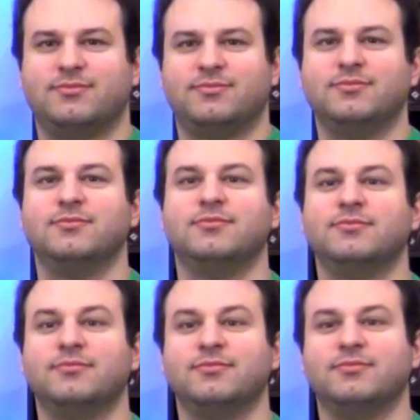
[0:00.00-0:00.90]

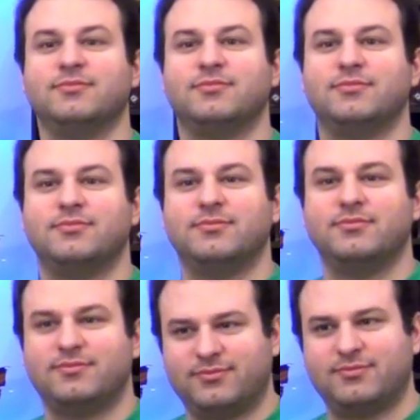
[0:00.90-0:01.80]

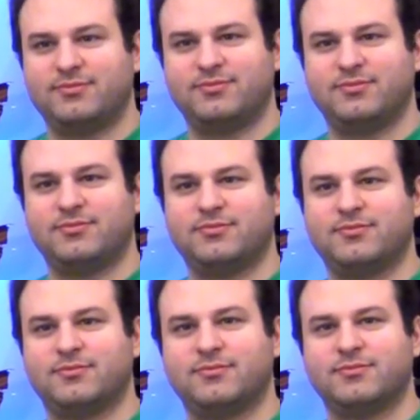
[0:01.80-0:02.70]

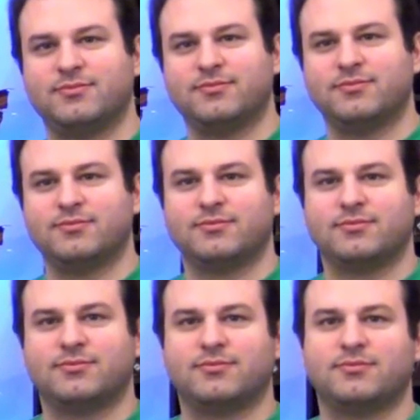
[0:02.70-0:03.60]

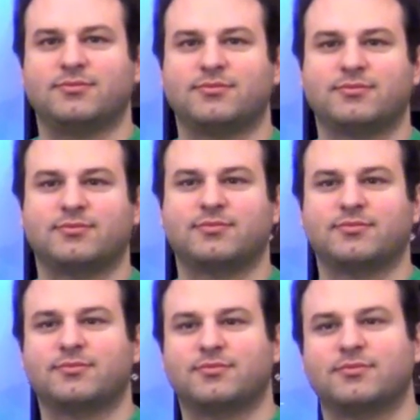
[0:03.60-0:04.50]

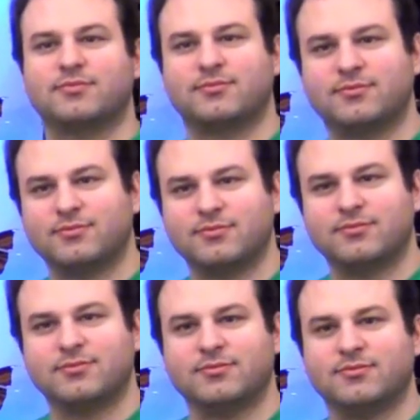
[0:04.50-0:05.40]

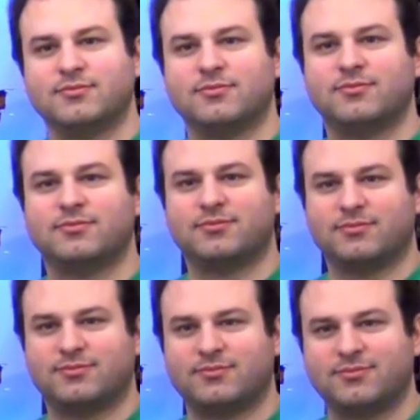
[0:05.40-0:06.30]
This person isn't speaking.